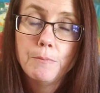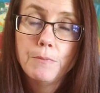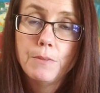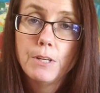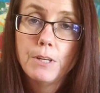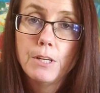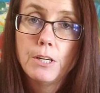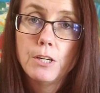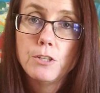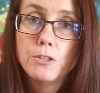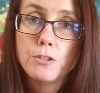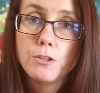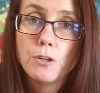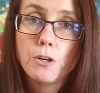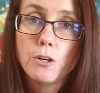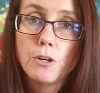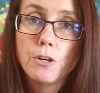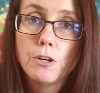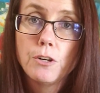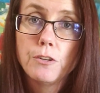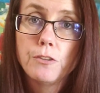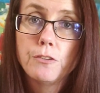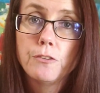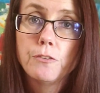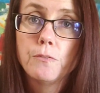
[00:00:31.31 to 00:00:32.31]
Their
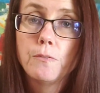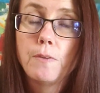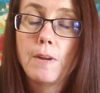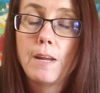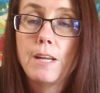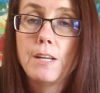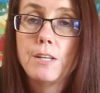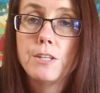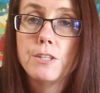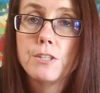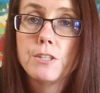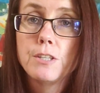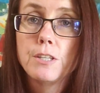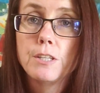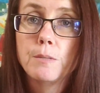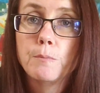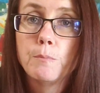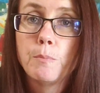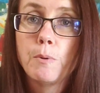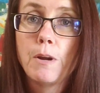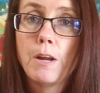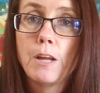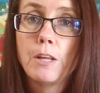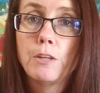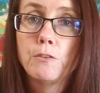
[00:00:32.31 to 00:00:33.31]
jars range in
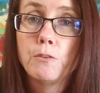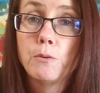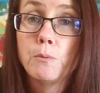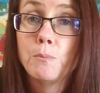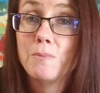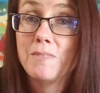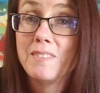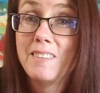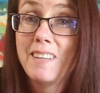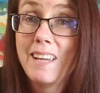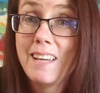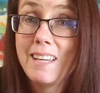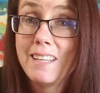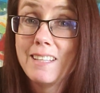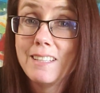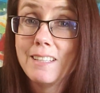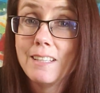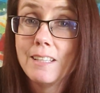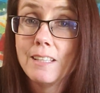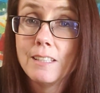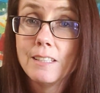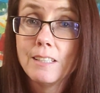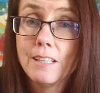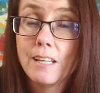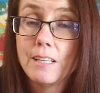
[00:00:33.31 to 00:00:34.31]
price from
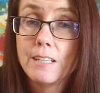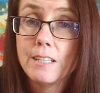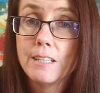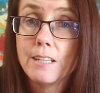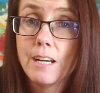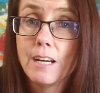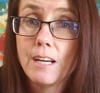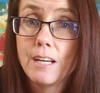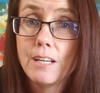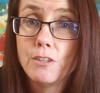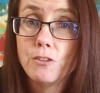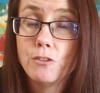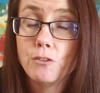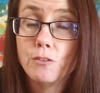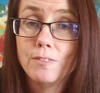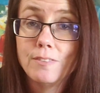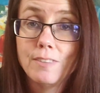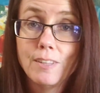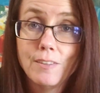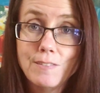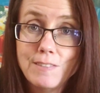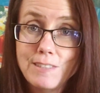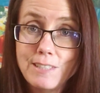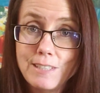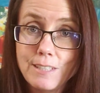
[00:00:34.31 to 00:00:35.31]
$10.99 to
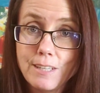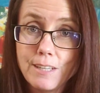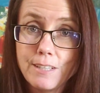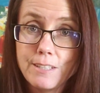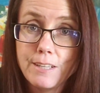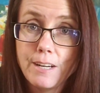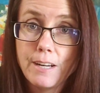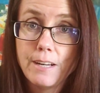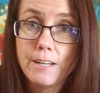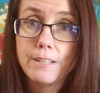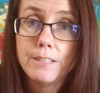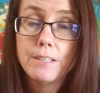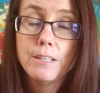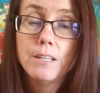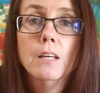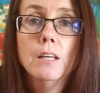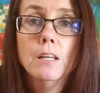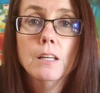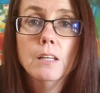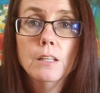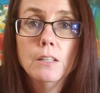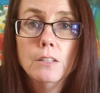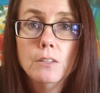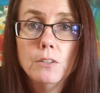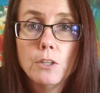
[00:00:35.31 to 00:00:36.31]
$17.99.
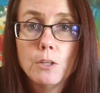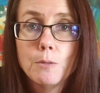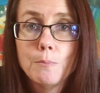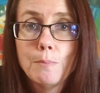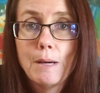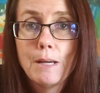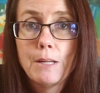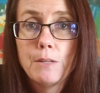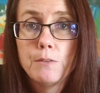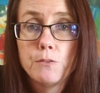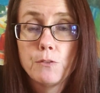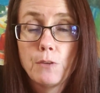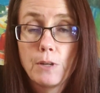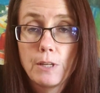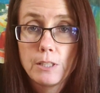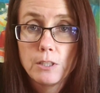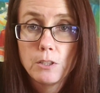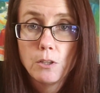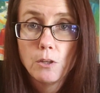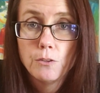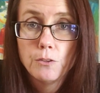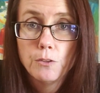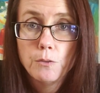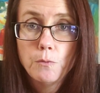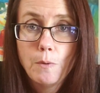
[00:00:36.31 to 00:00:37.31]
You can buy them
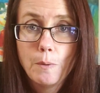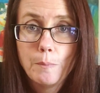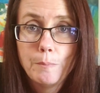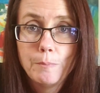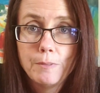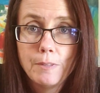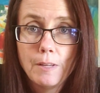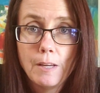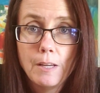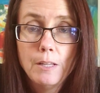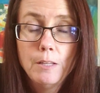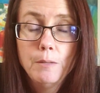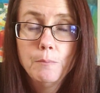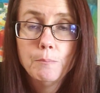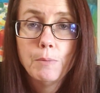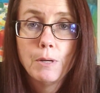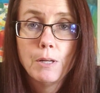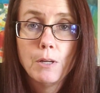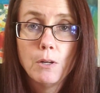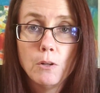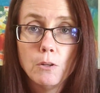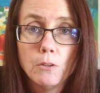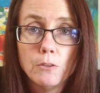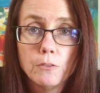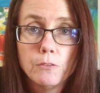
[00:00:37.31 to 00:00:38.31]
directly on their website,
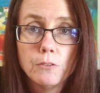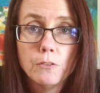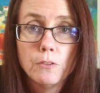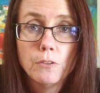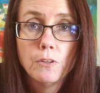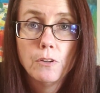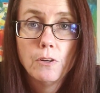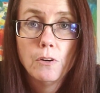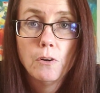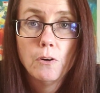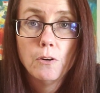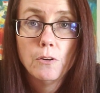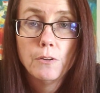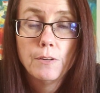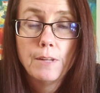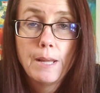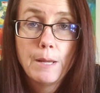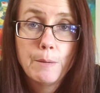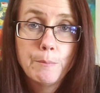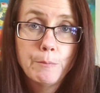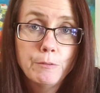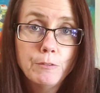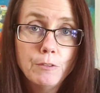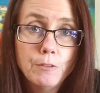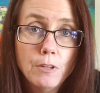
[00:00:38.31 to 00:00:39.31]
but also on
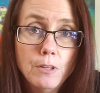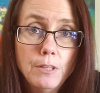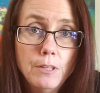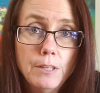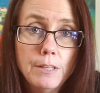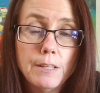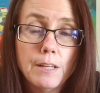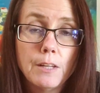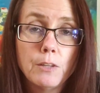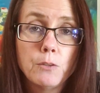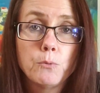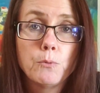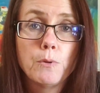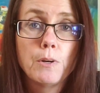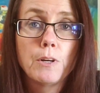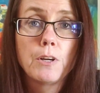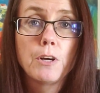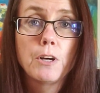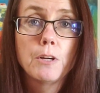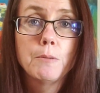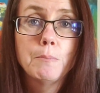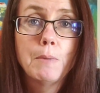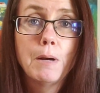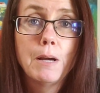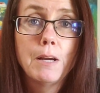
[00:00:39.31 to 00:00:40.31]
Amazon, and that's where I
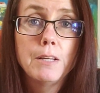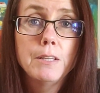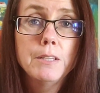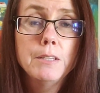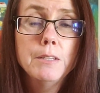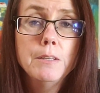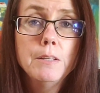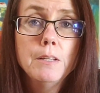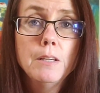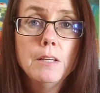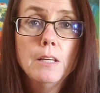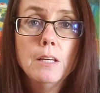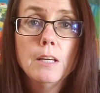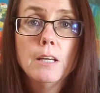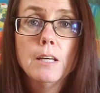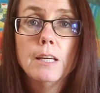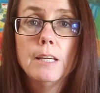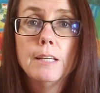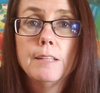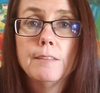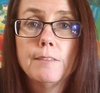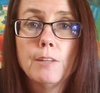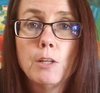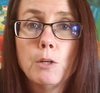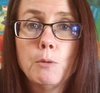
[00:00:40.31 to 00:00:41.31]
got mine.
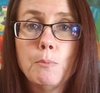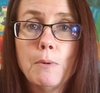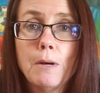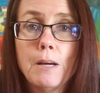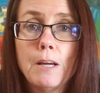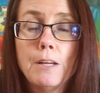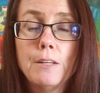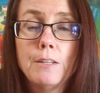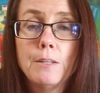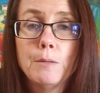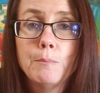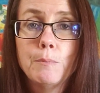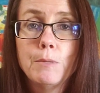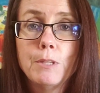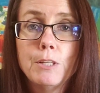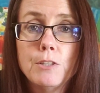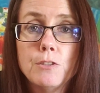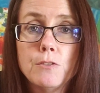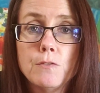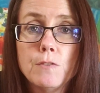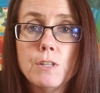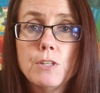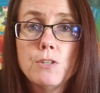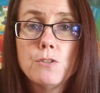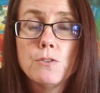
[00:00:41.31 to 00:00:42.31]
Instead of buying them
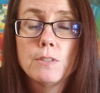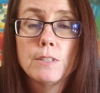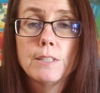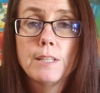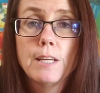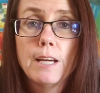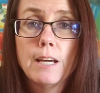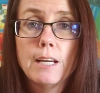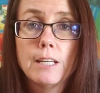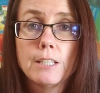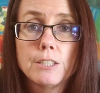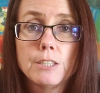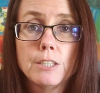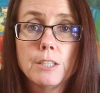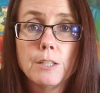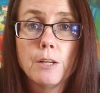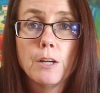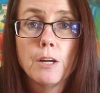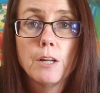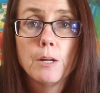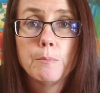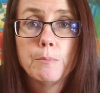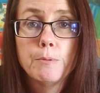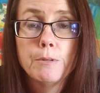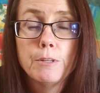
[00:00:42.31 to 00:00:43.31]
individually, actually I
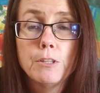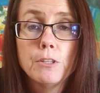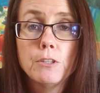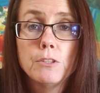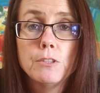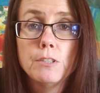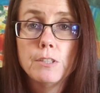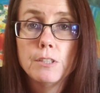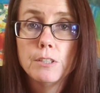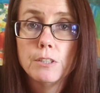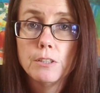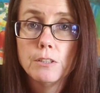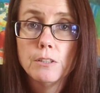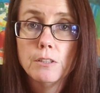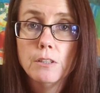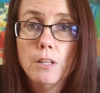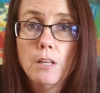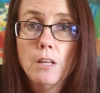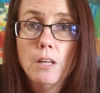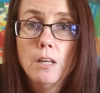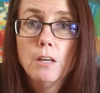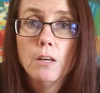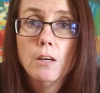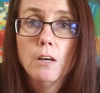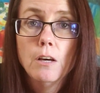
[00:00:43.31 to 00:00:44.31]
got a pretty good deal
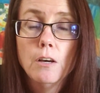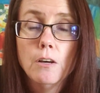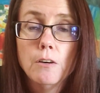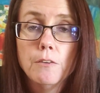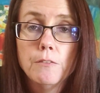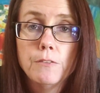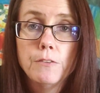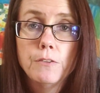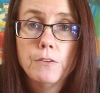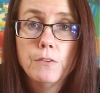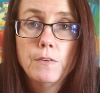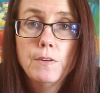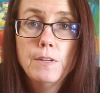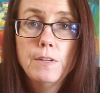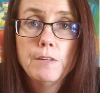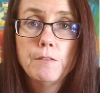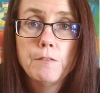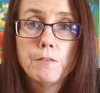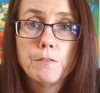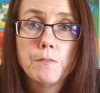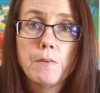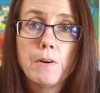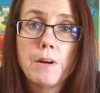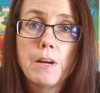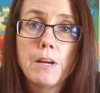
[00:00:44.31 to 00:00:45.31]
of 3
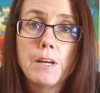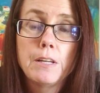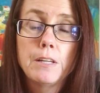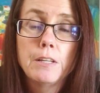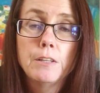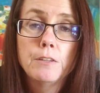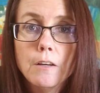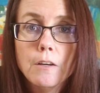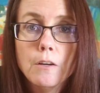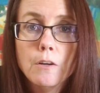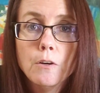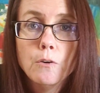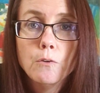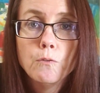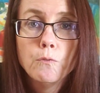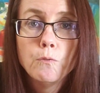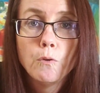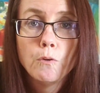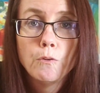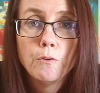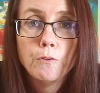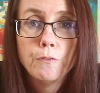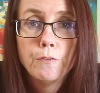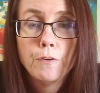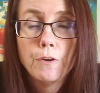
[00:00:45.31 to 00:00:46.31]
different varieties
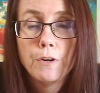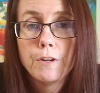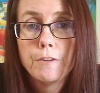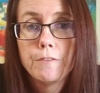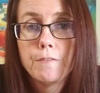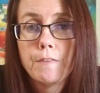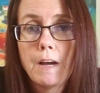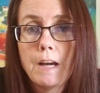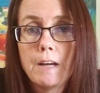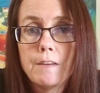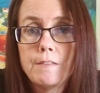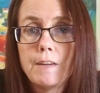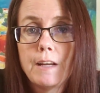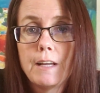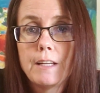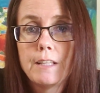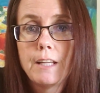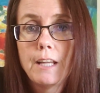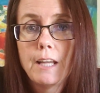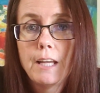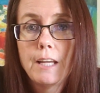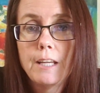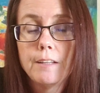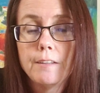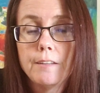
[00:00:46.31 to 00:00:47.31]
for
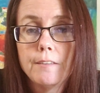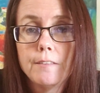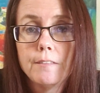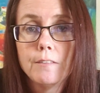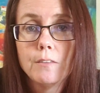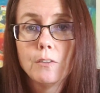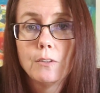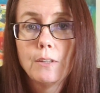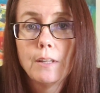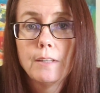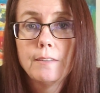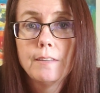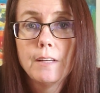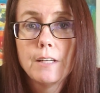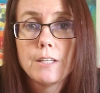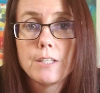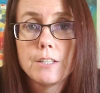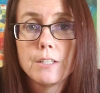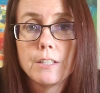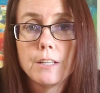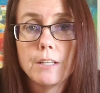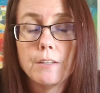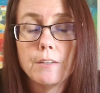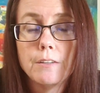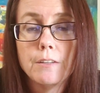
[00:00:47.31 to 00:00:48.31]
$35.98. So that's
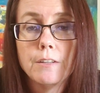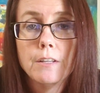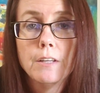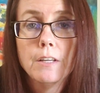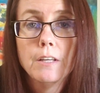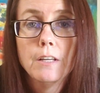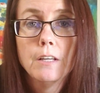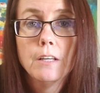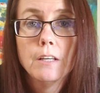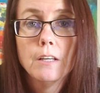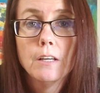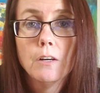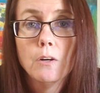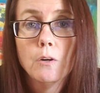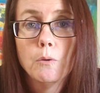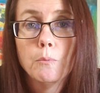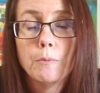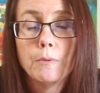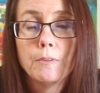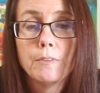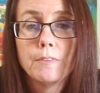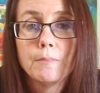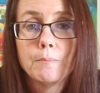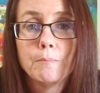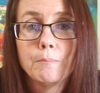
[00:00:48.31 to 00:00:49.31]
actually
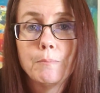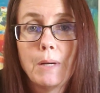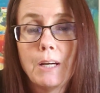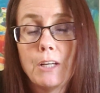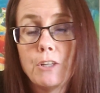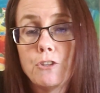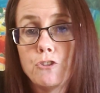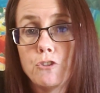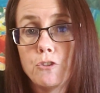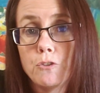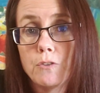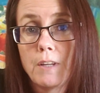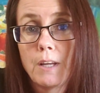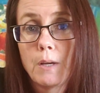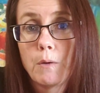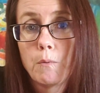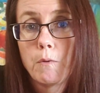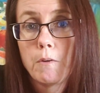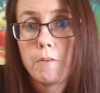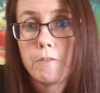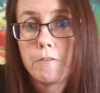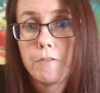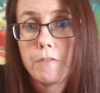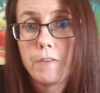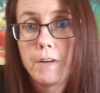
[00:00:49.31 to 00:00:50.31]
almost buy 2 get
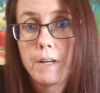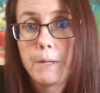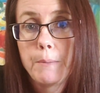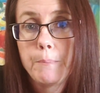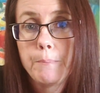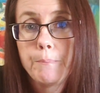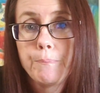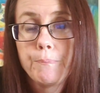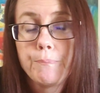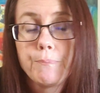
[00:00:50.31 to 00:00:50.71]
1 free.